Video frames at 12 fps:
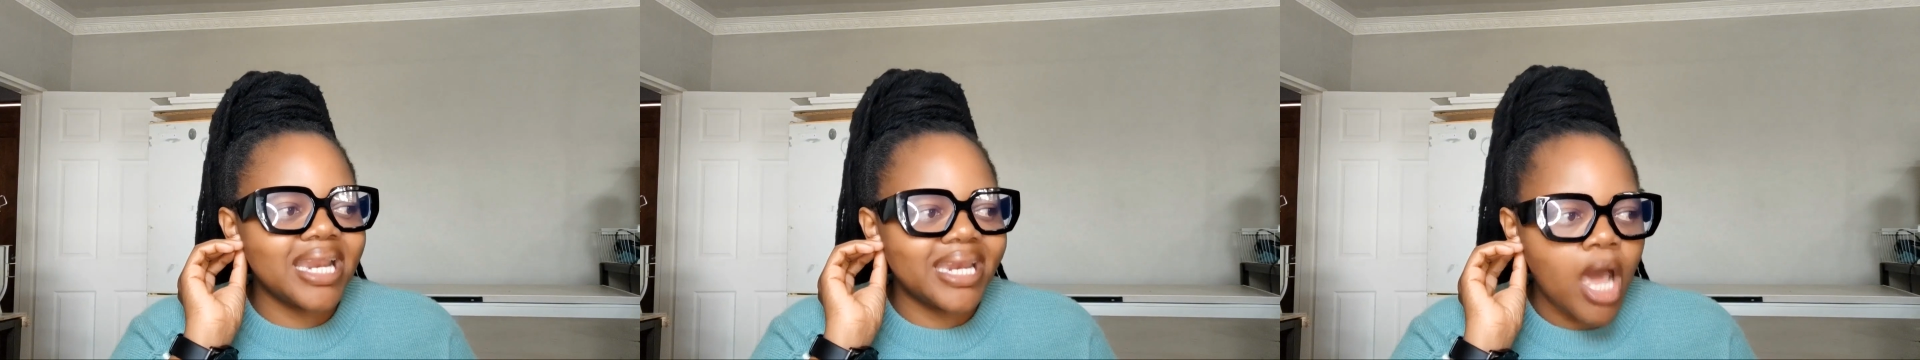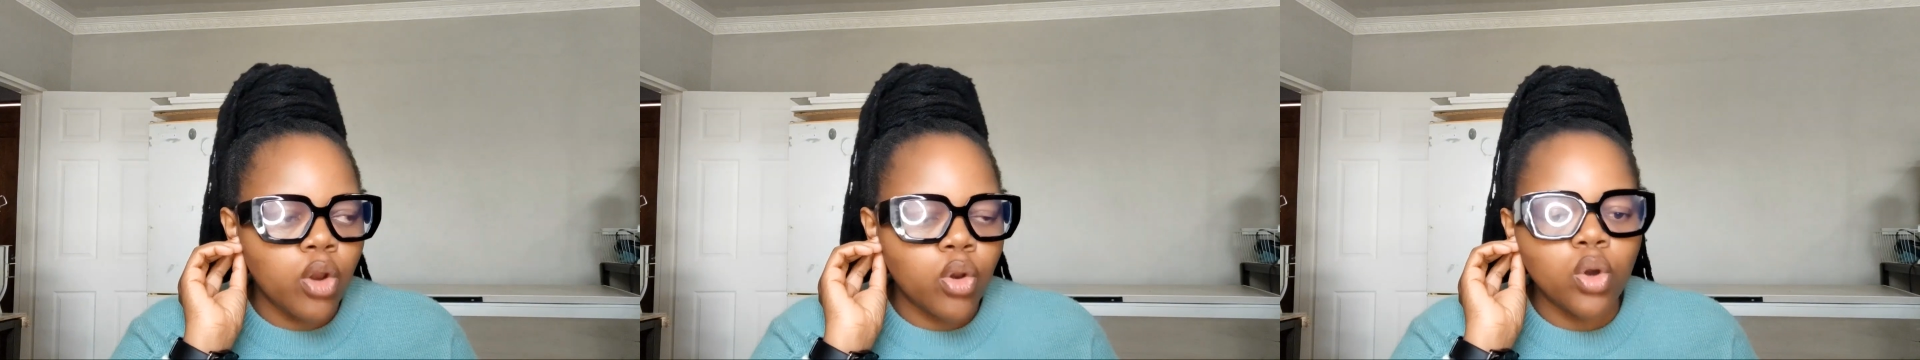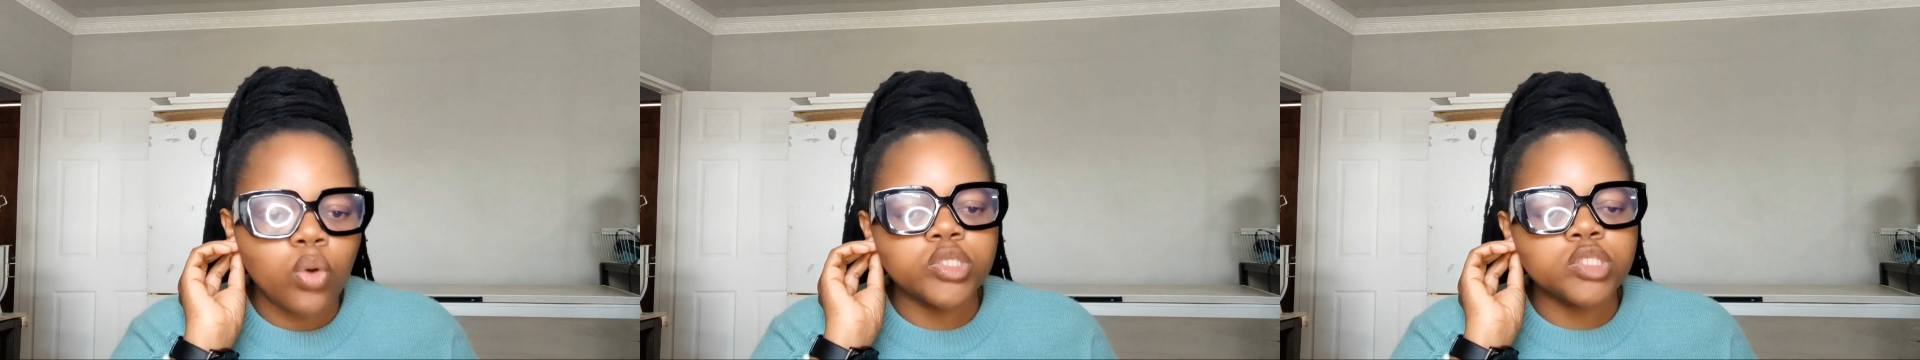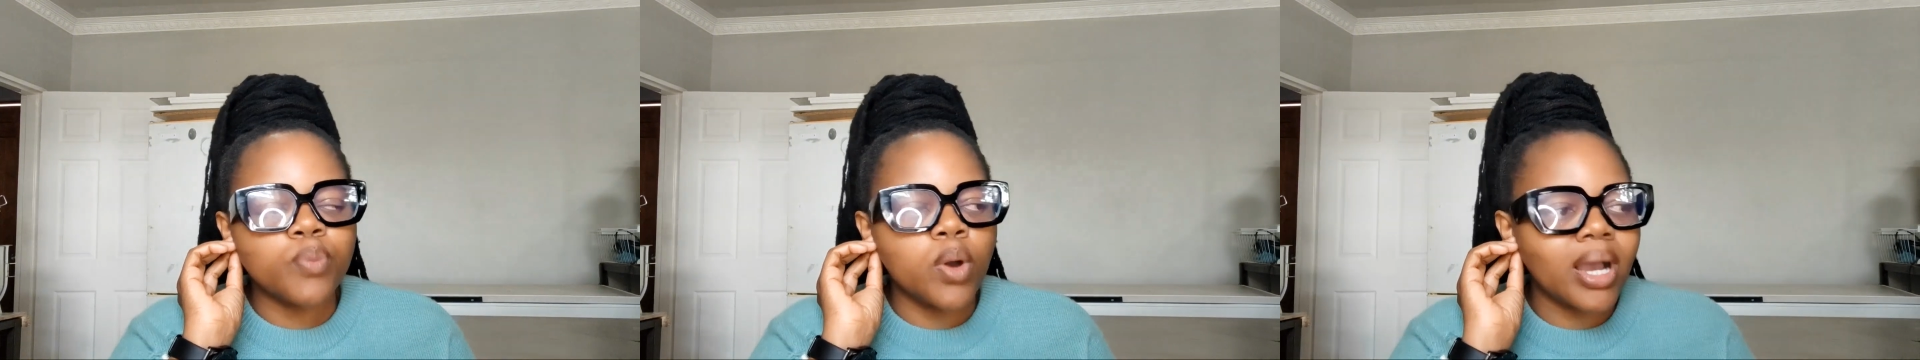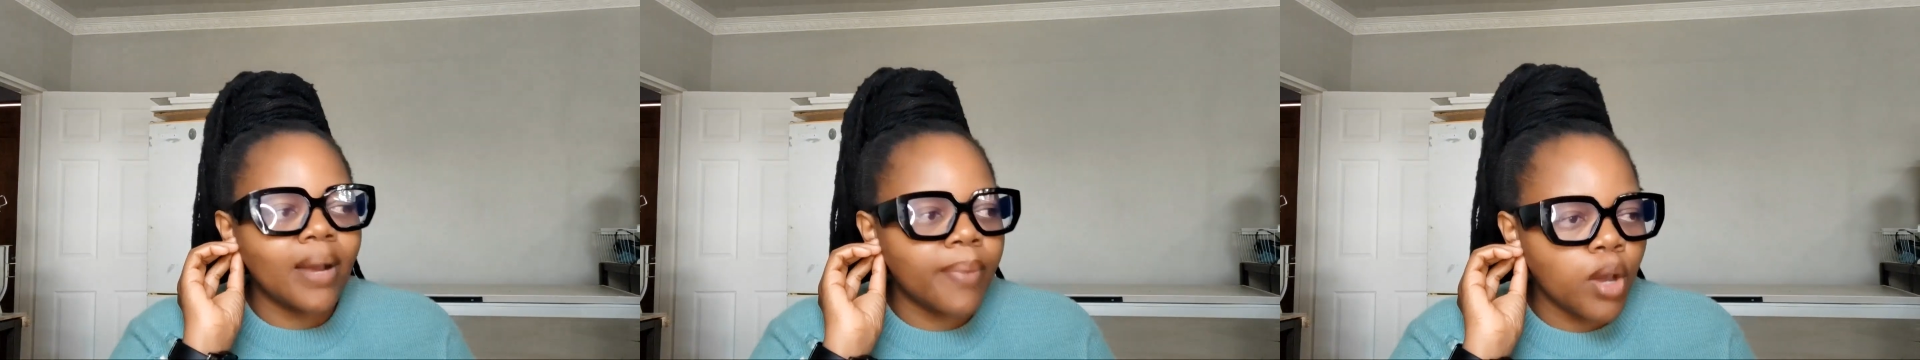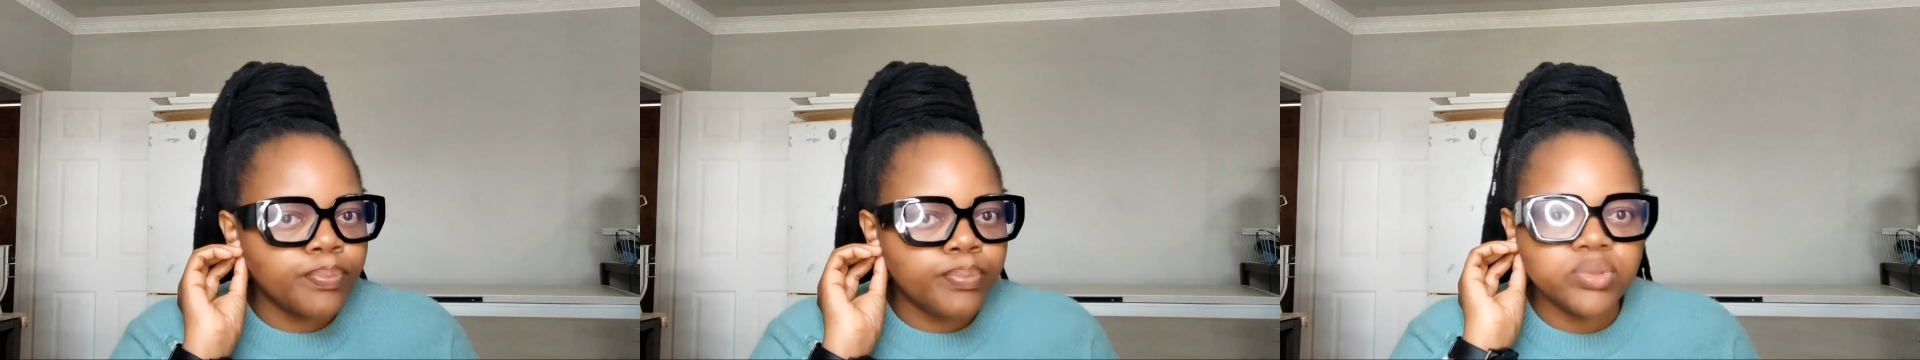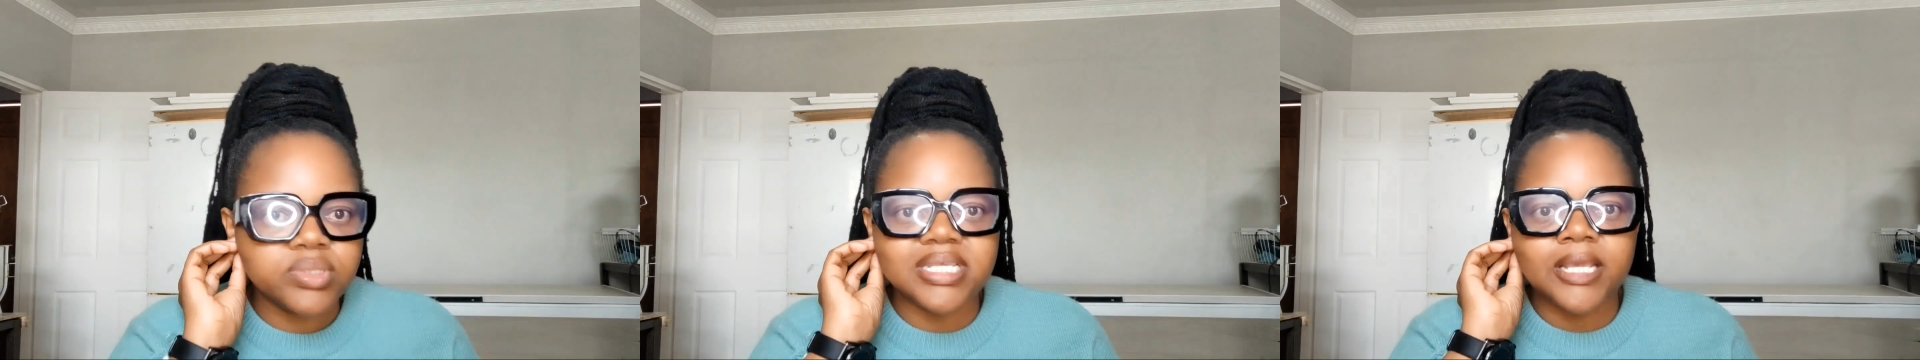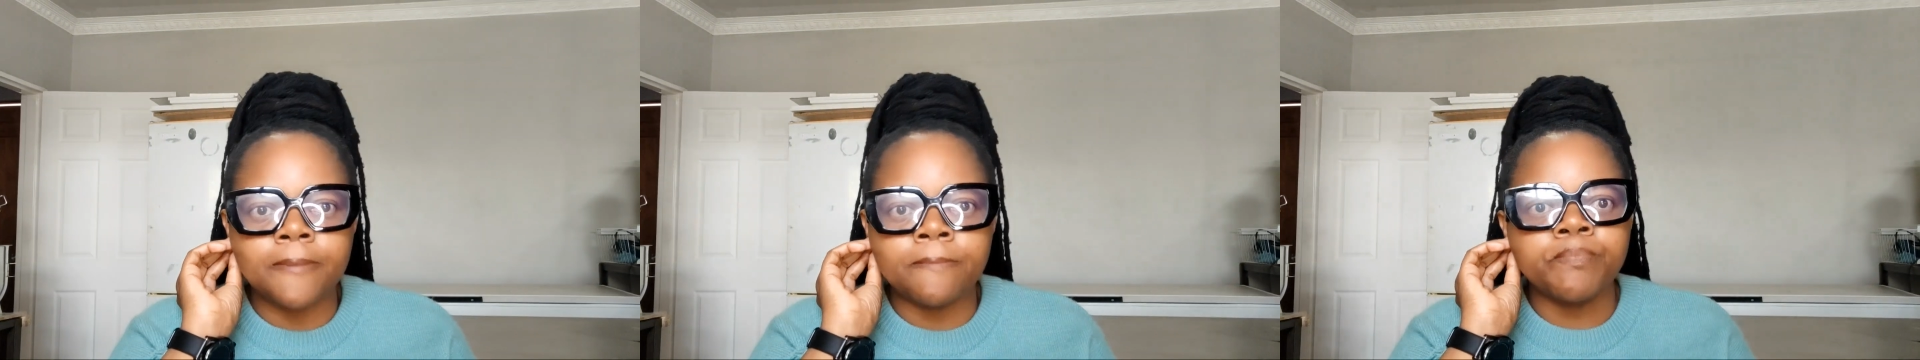And now look, we spoke about
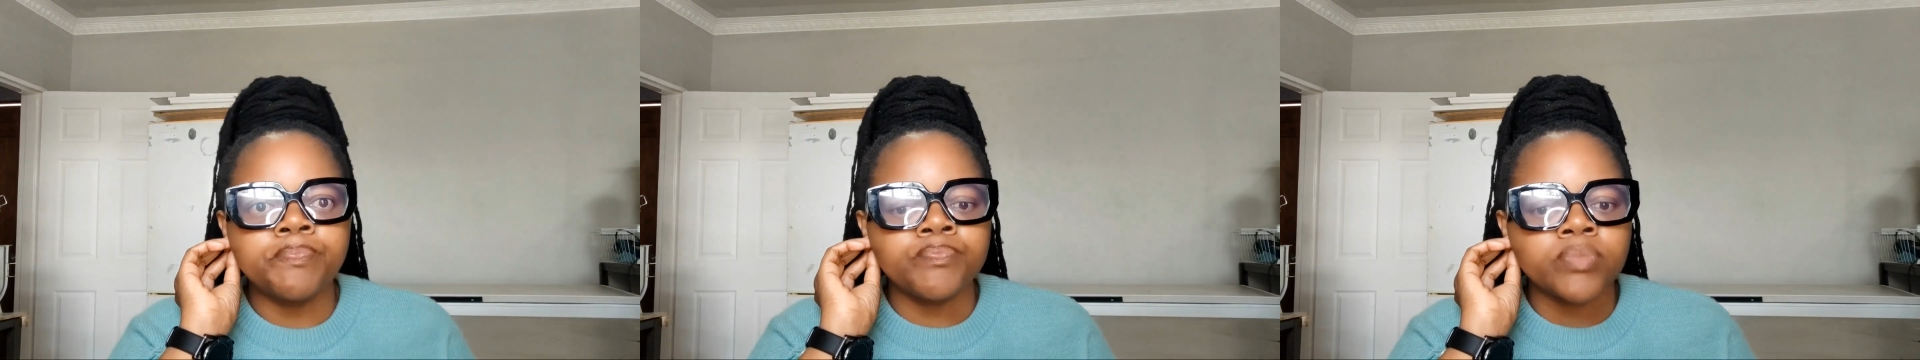Boosie,